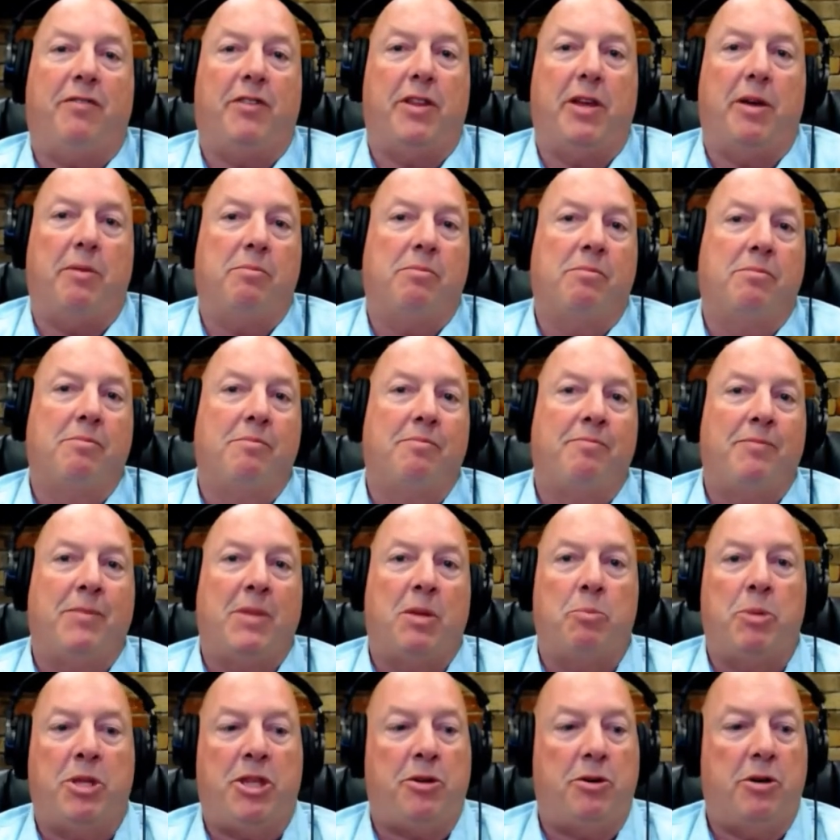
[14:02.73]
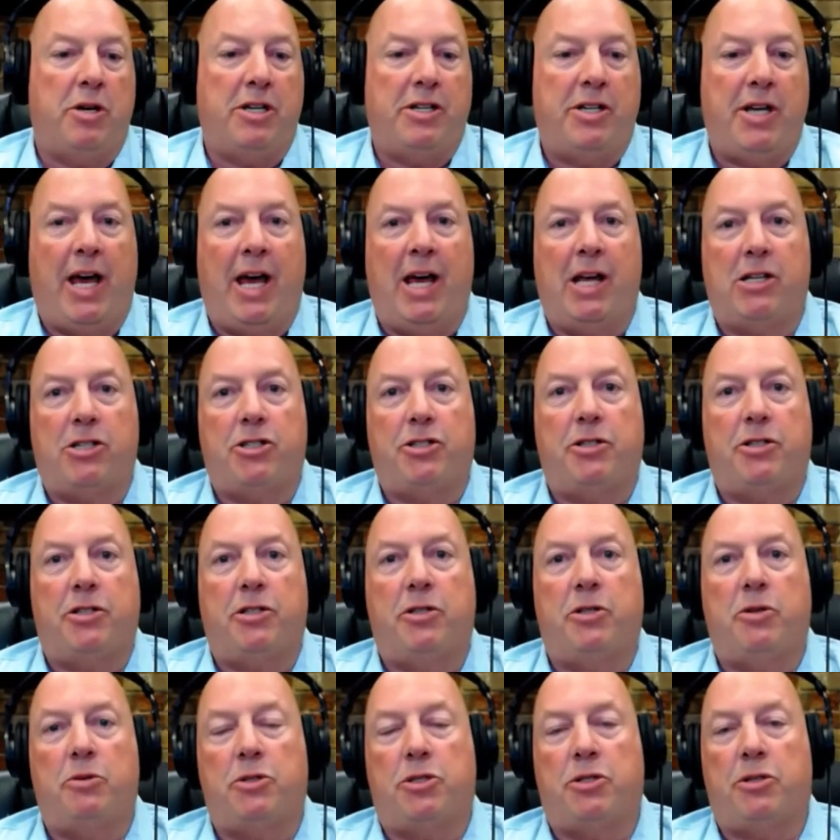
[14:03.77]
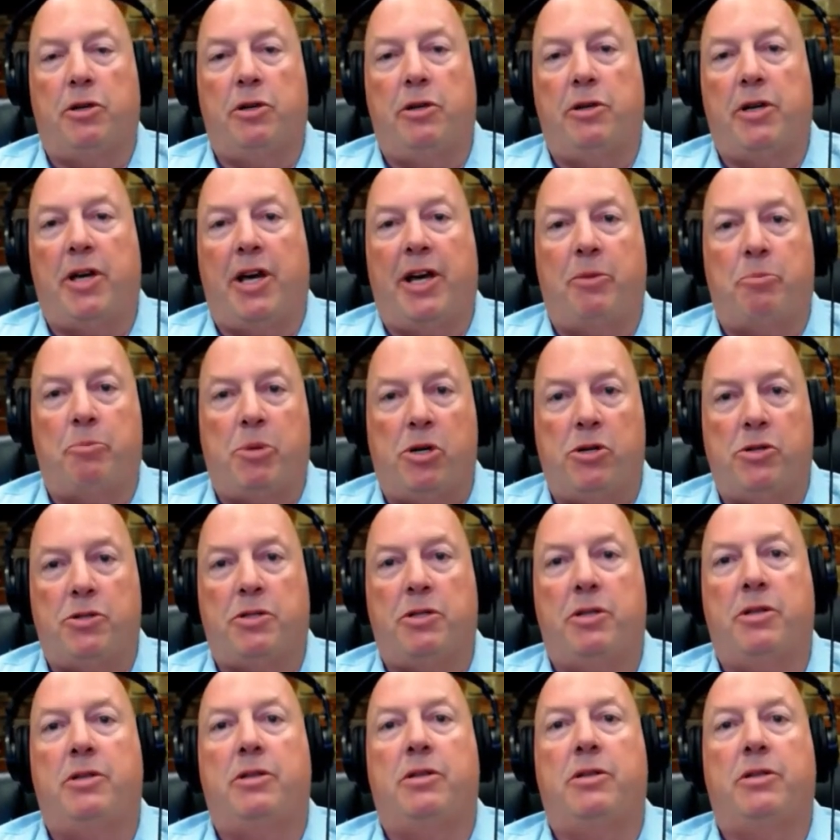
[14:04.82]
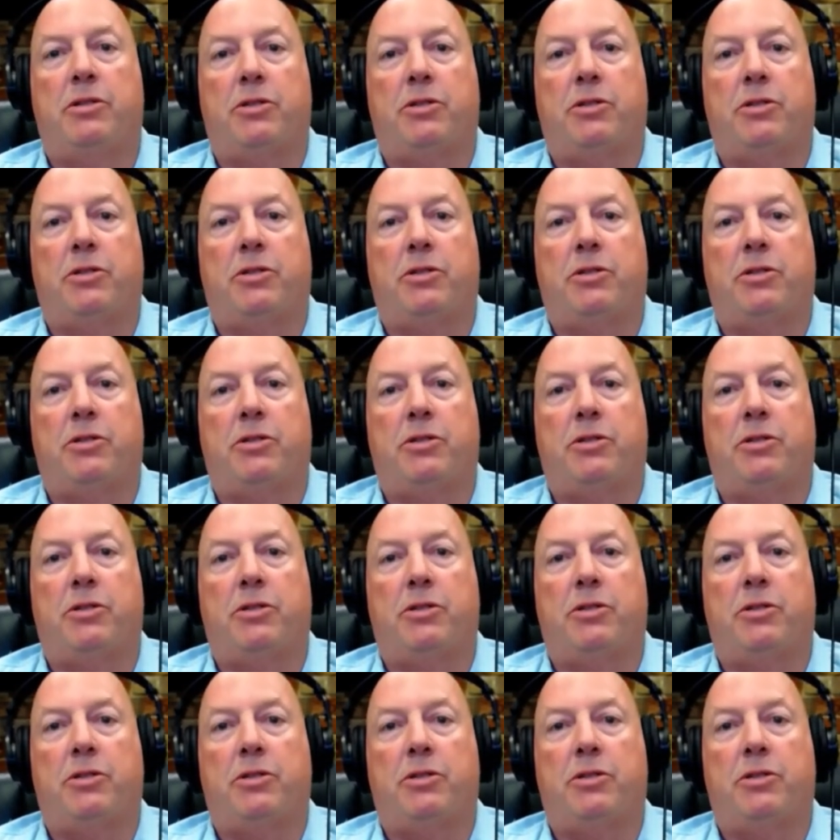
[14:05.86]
them. But they're attached to a certain kind of person,